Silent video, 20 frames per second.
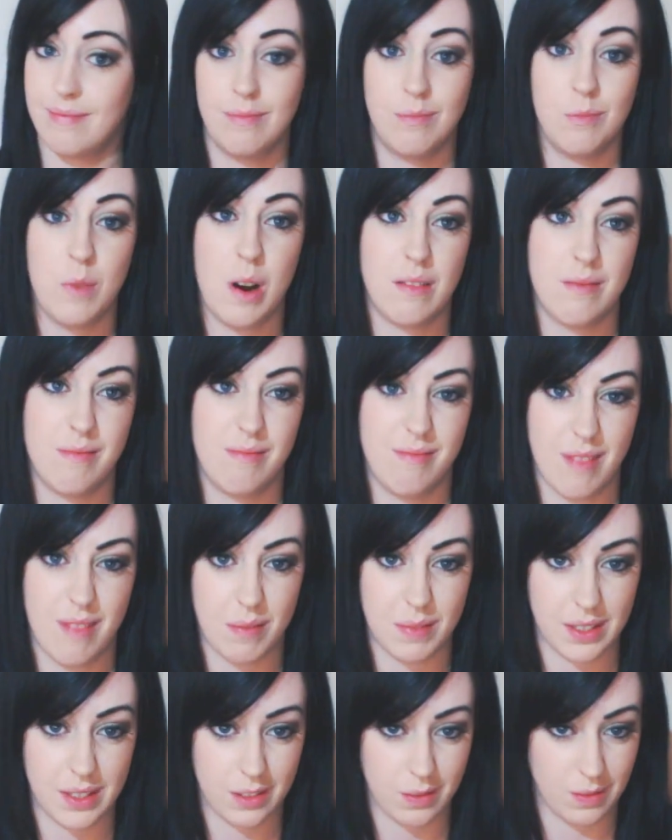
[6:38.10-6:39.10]
One
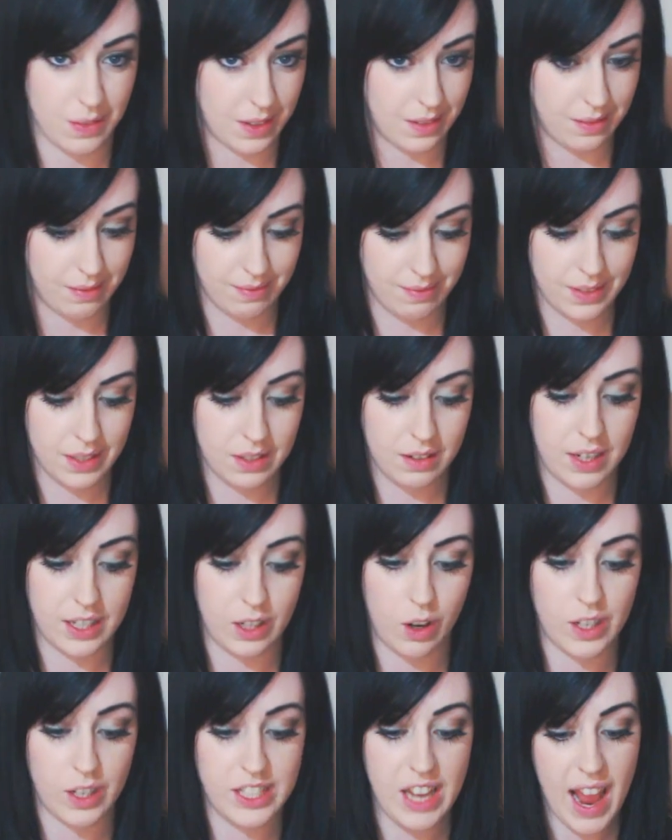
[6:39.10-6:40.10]
rubbish one.
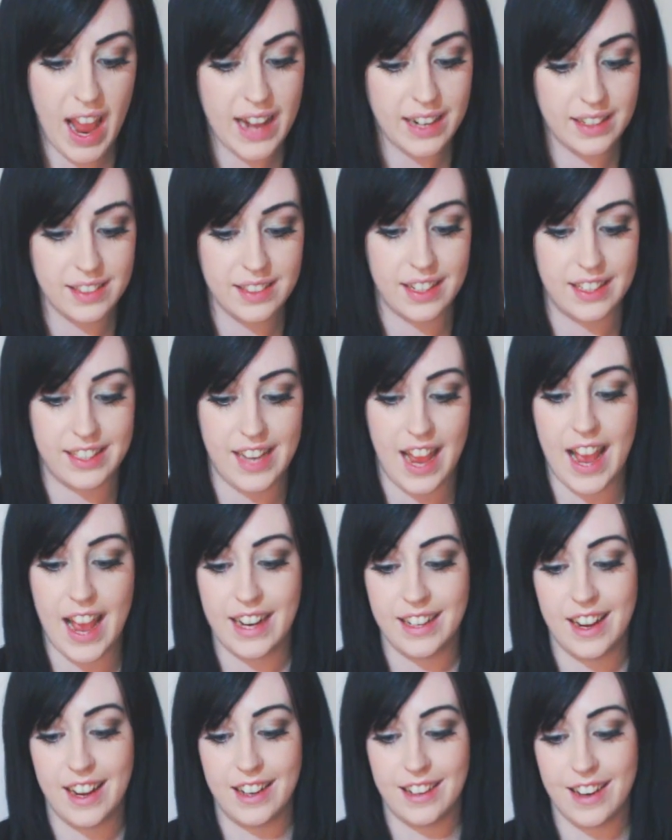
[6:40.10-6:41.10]
I got a 10, a
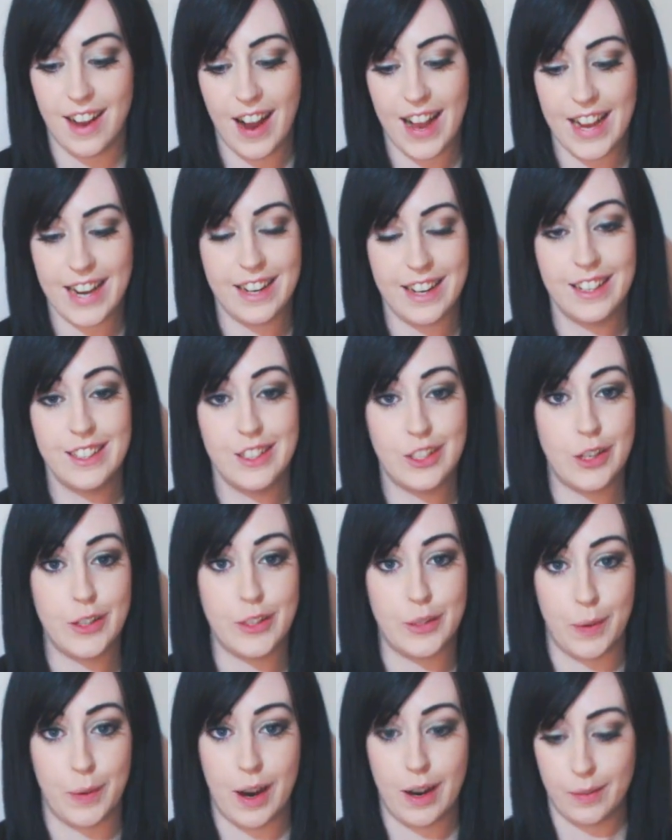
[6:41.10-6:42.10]
10, a 9, 2
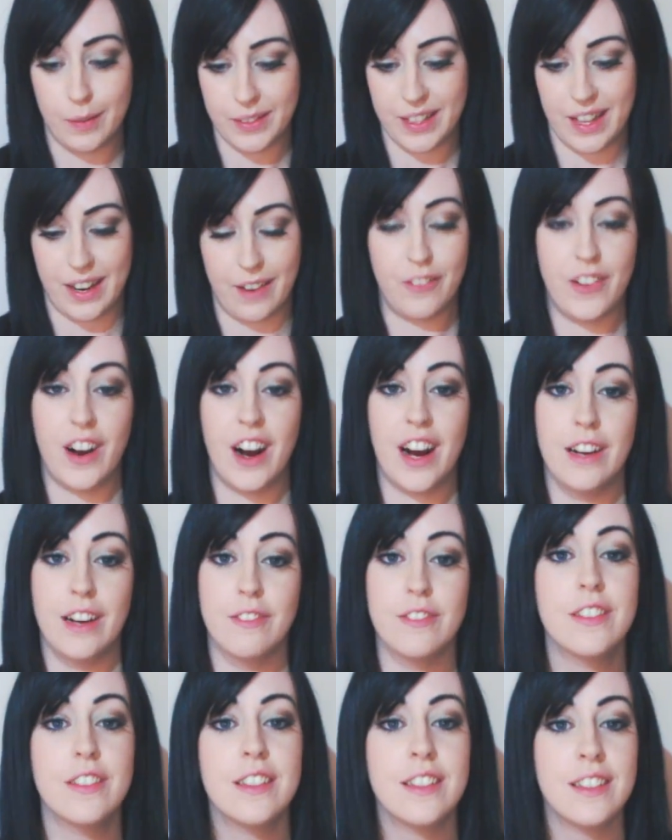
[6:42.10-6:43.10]
12s, and a
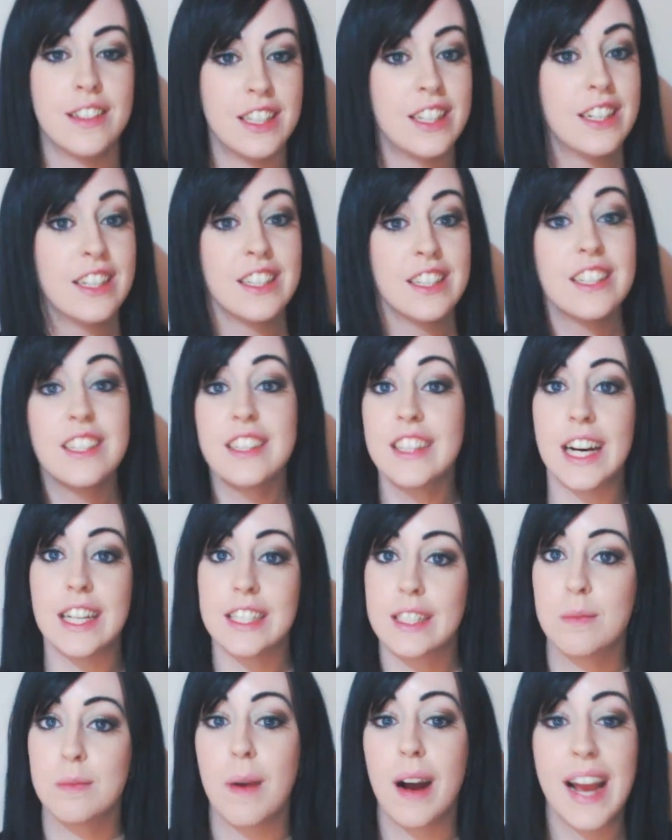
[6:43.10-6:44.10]
5.
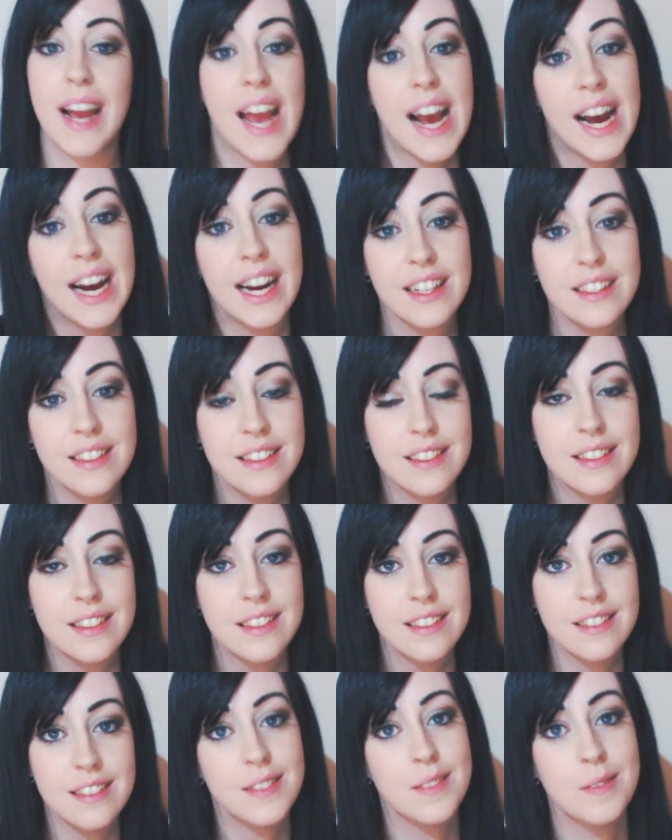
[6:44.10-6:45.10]
That's my hand.
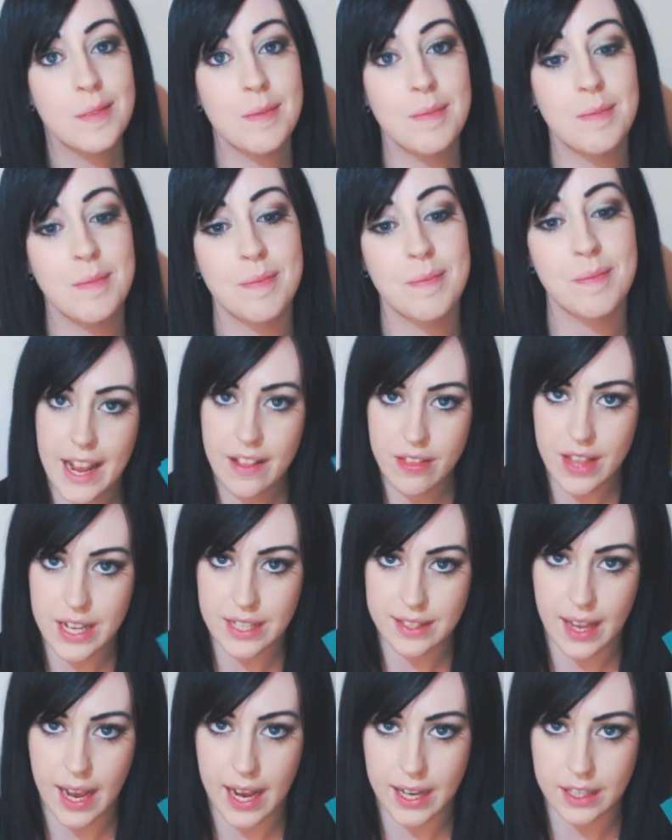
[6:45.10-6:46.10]
In
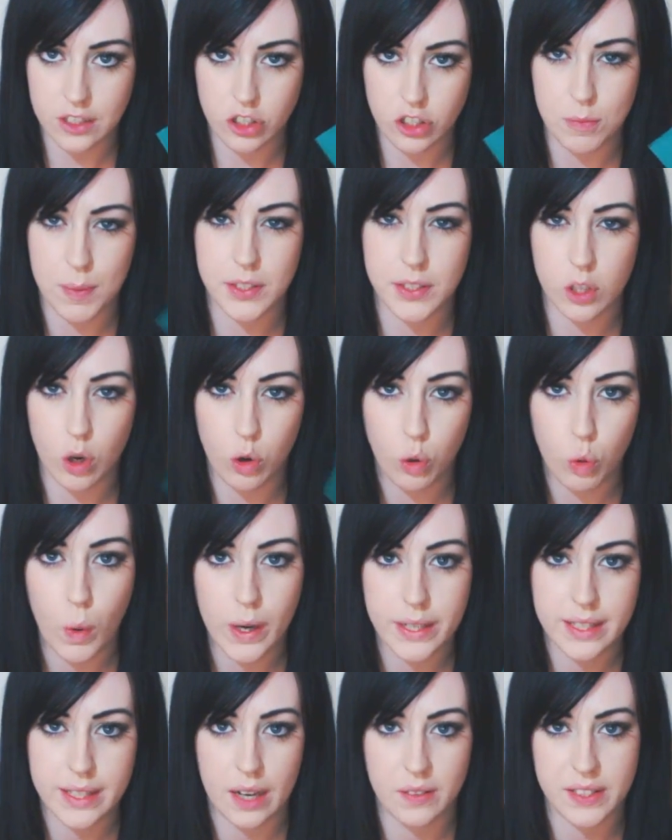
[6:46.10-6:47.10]
this hand, you must
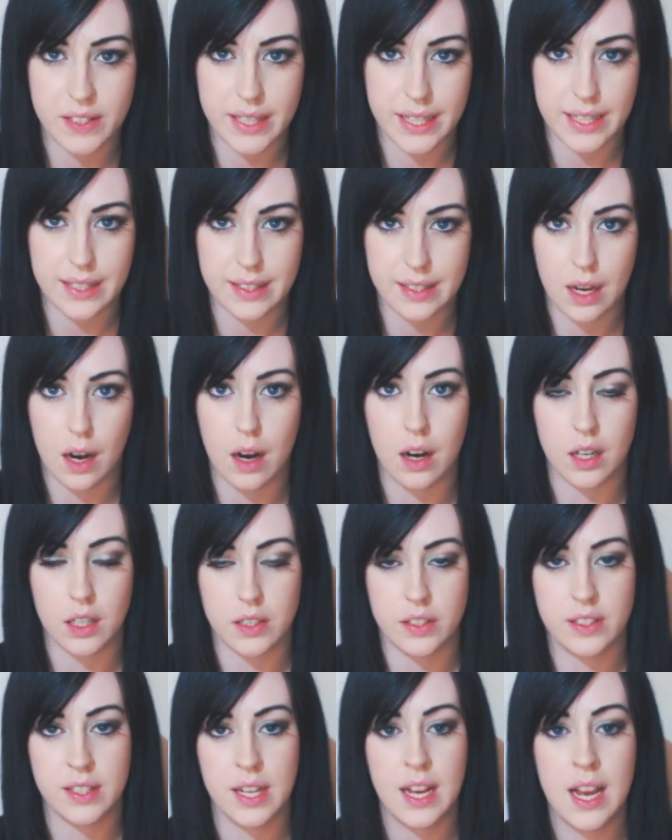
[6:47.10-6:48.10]
always have 6
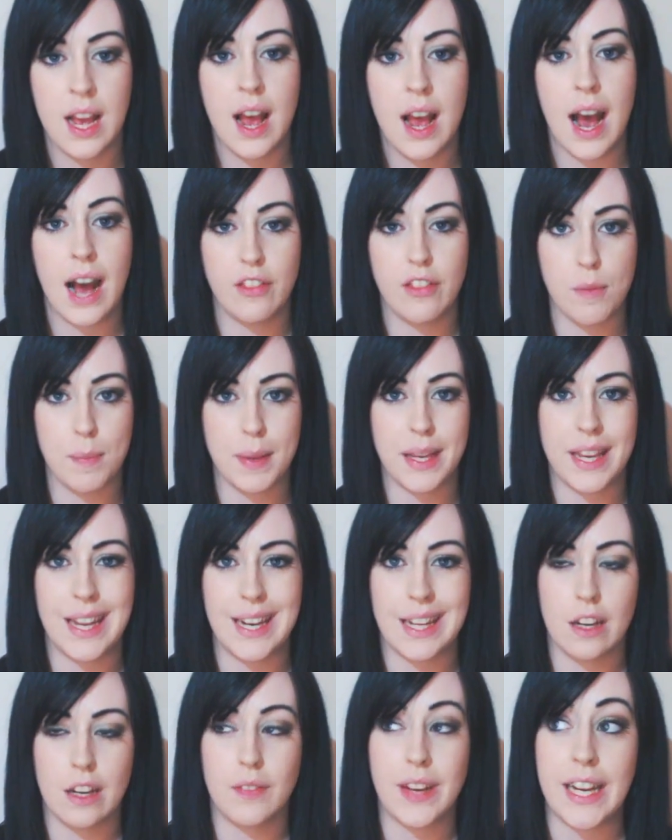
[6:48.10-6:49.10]
cards at the
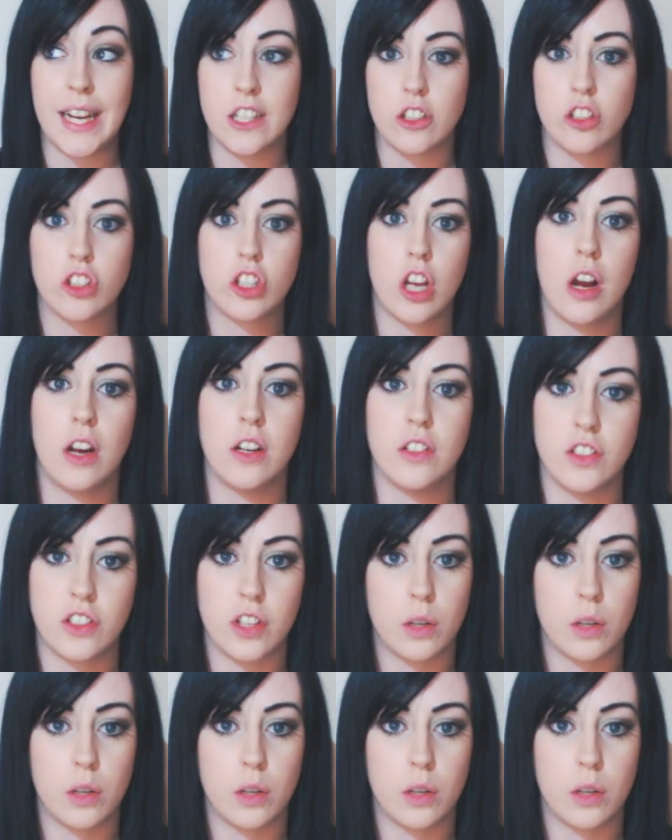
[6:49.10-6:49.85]
beginning of each turn.